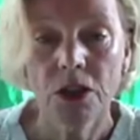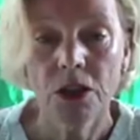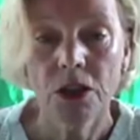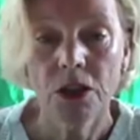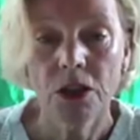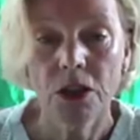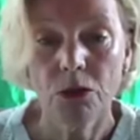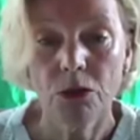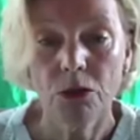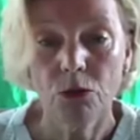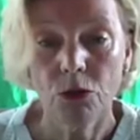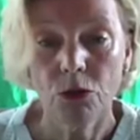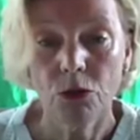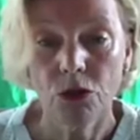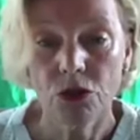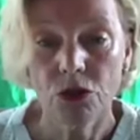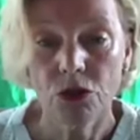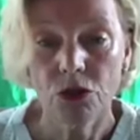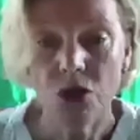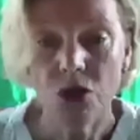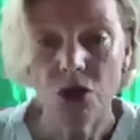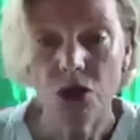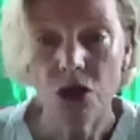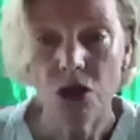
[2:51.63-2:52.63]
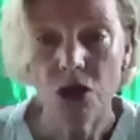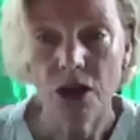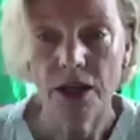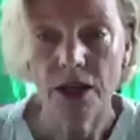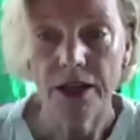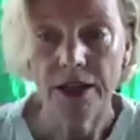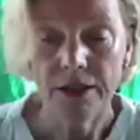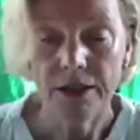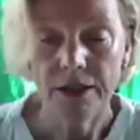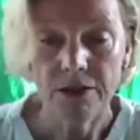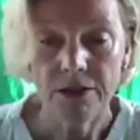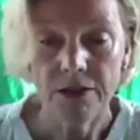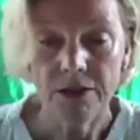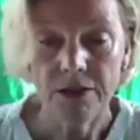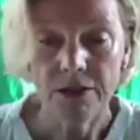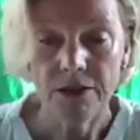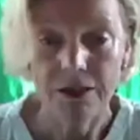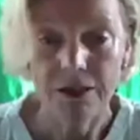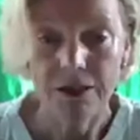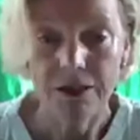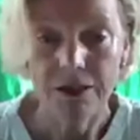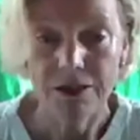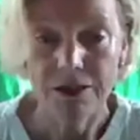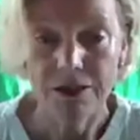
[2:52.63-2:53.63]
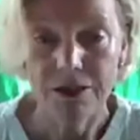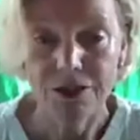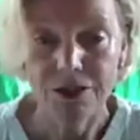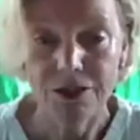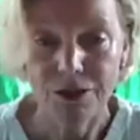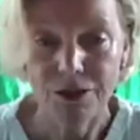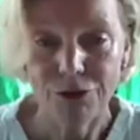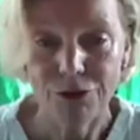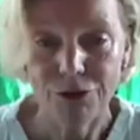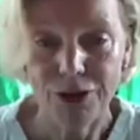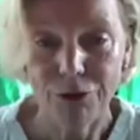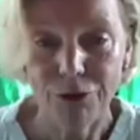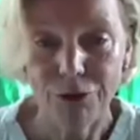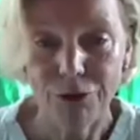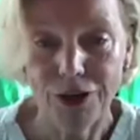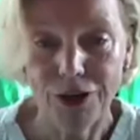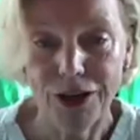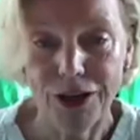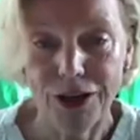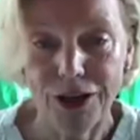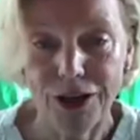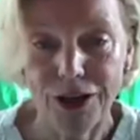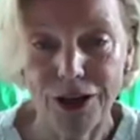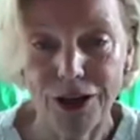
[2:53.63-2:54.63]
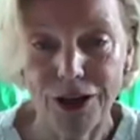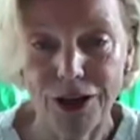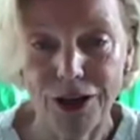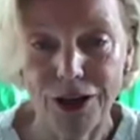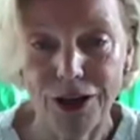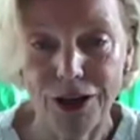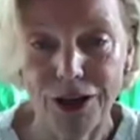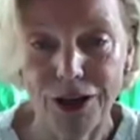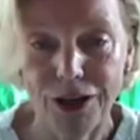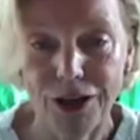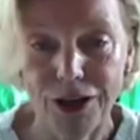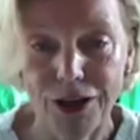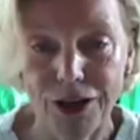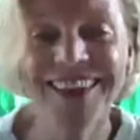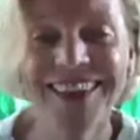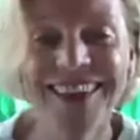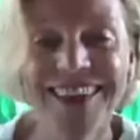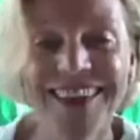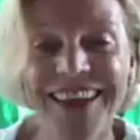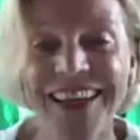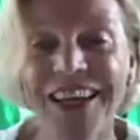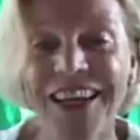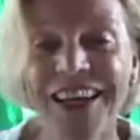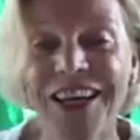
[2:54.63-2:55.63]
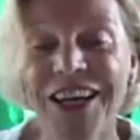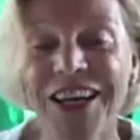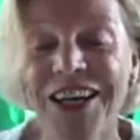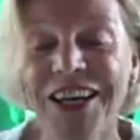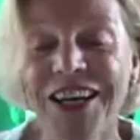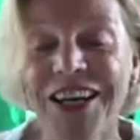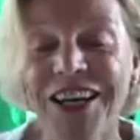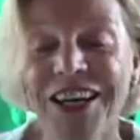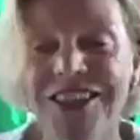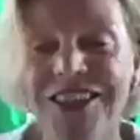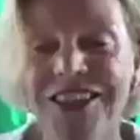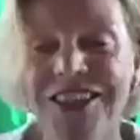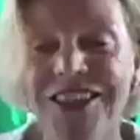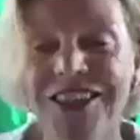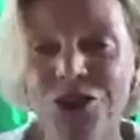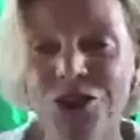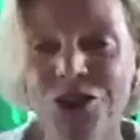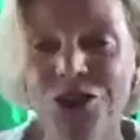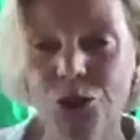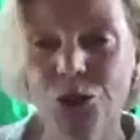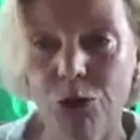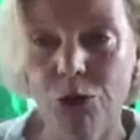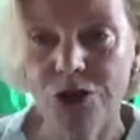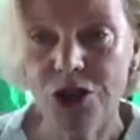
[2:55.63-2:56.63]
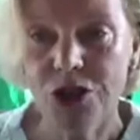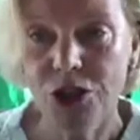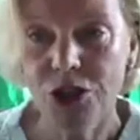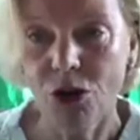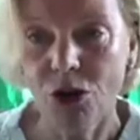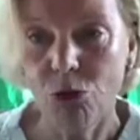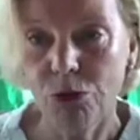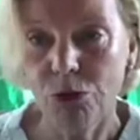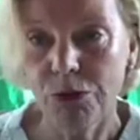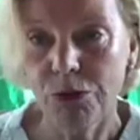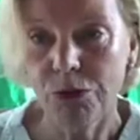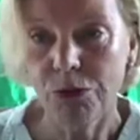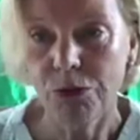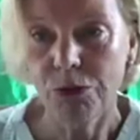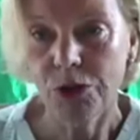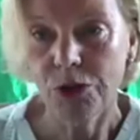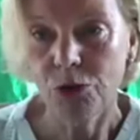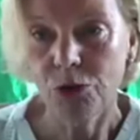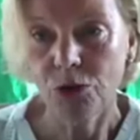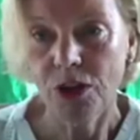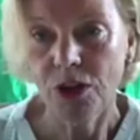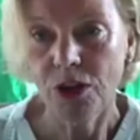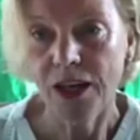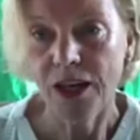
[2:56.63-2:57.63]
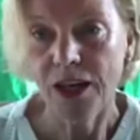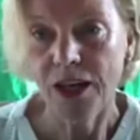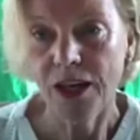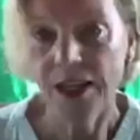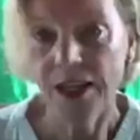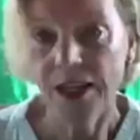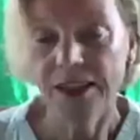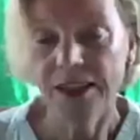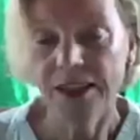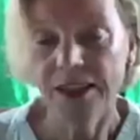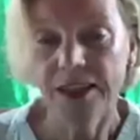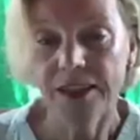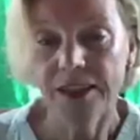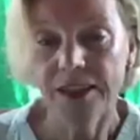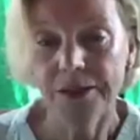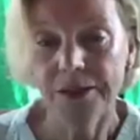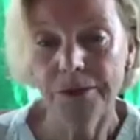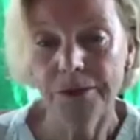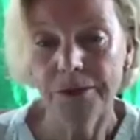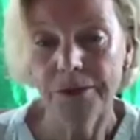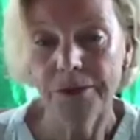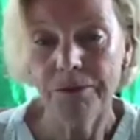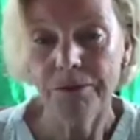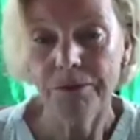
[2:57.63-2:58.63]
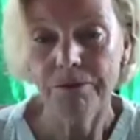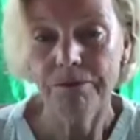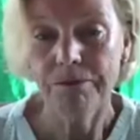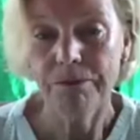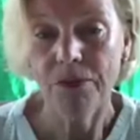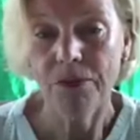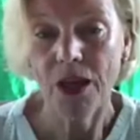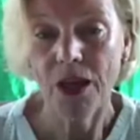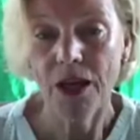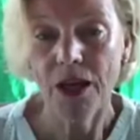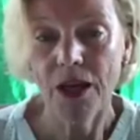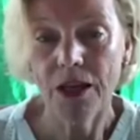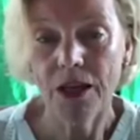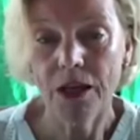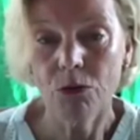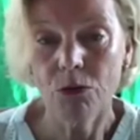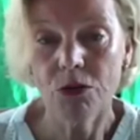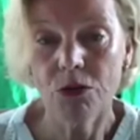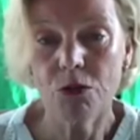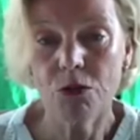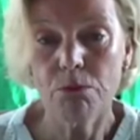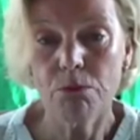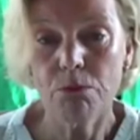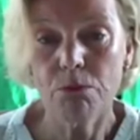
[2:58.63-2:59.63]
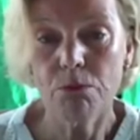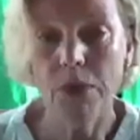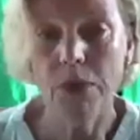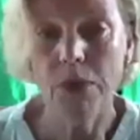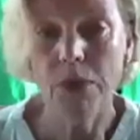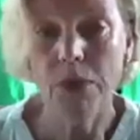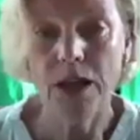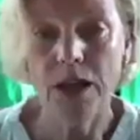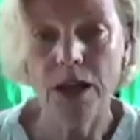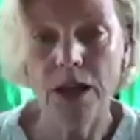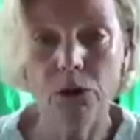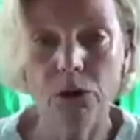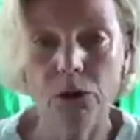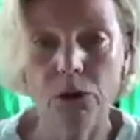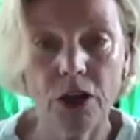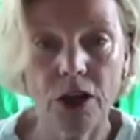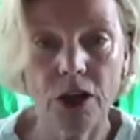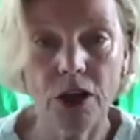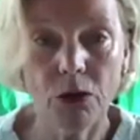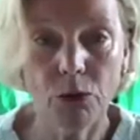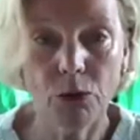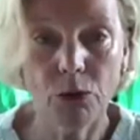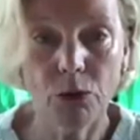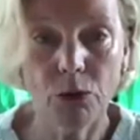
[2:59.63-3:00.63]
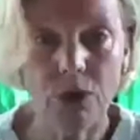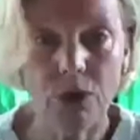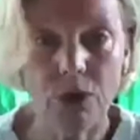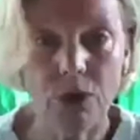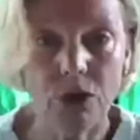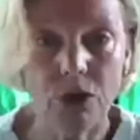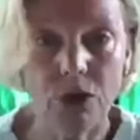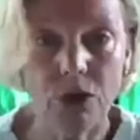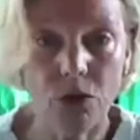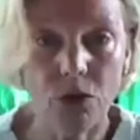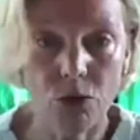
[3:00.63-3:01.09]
It was 1975. So I was a young woman and I was mainly working with other